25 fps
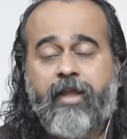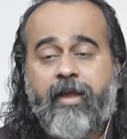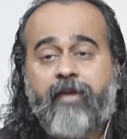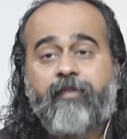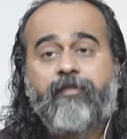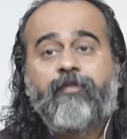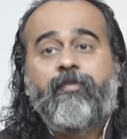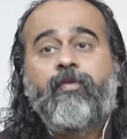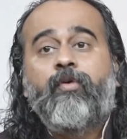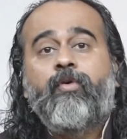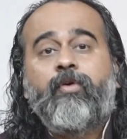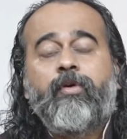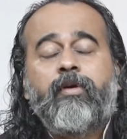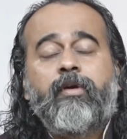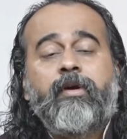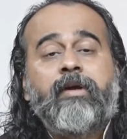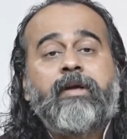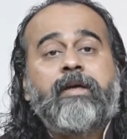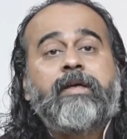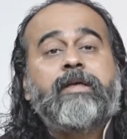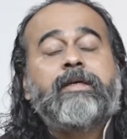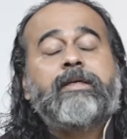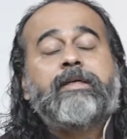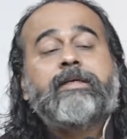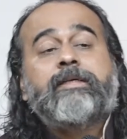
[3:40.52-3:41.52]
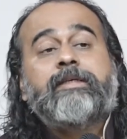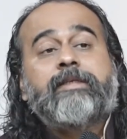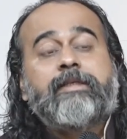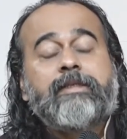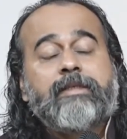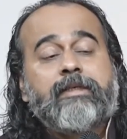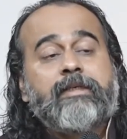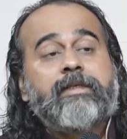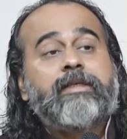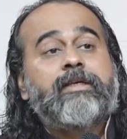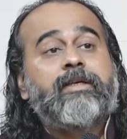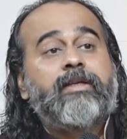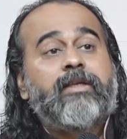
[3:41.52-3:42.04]
Therefore,
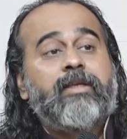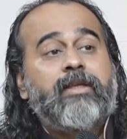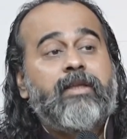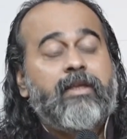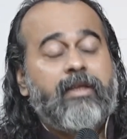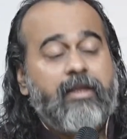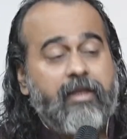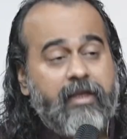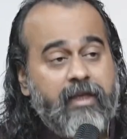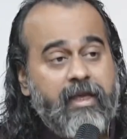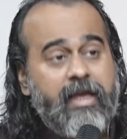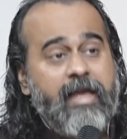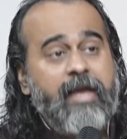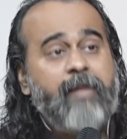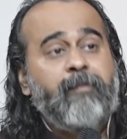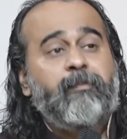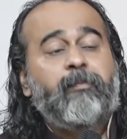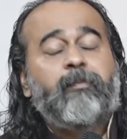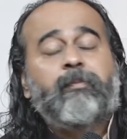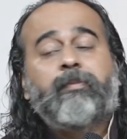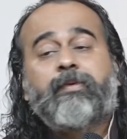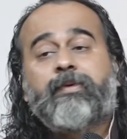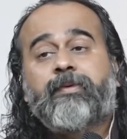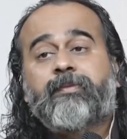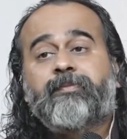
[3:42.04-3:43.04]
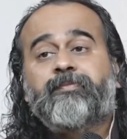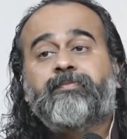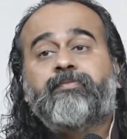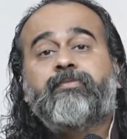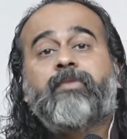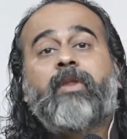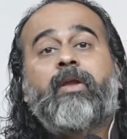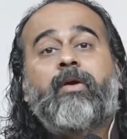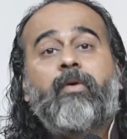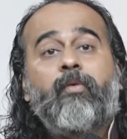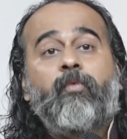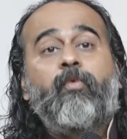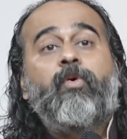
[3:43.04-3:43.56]
keep
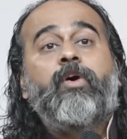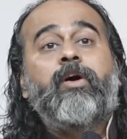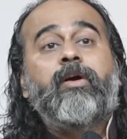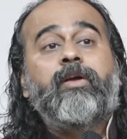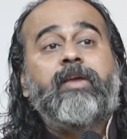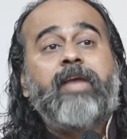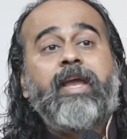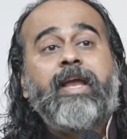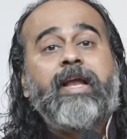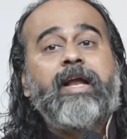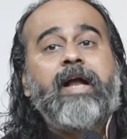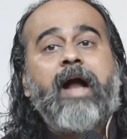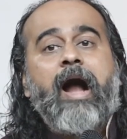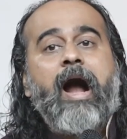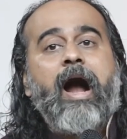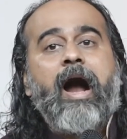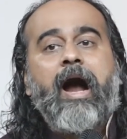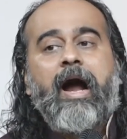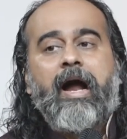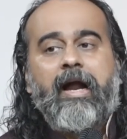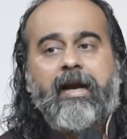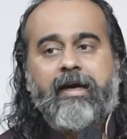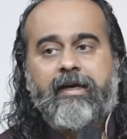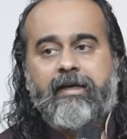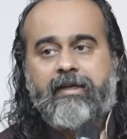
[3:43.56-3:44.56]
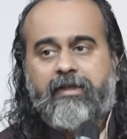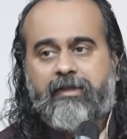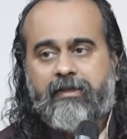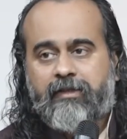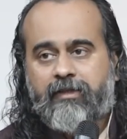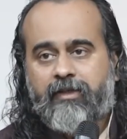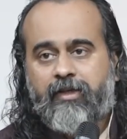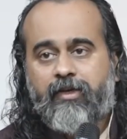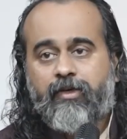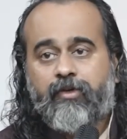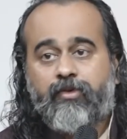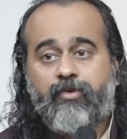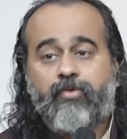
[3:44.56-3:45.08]
working hard.
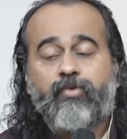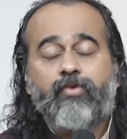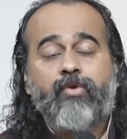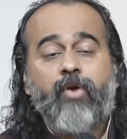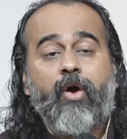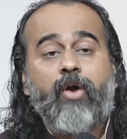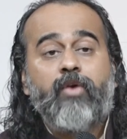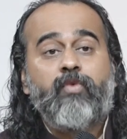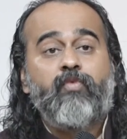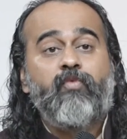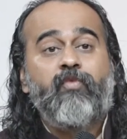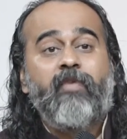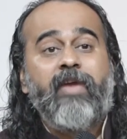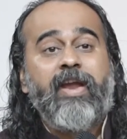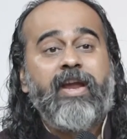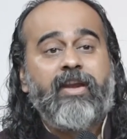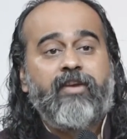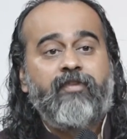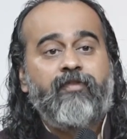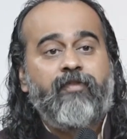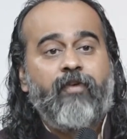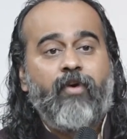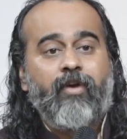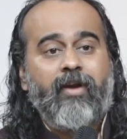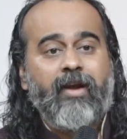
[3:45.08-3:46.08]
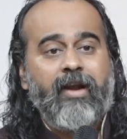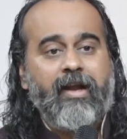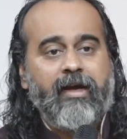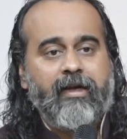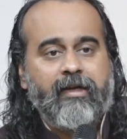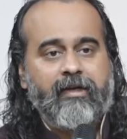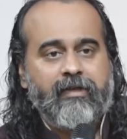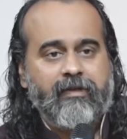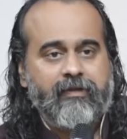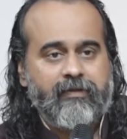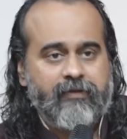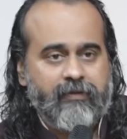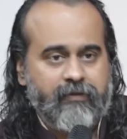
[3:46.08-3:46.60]
Do not wait for
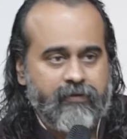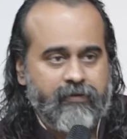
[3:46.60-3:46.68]
luck.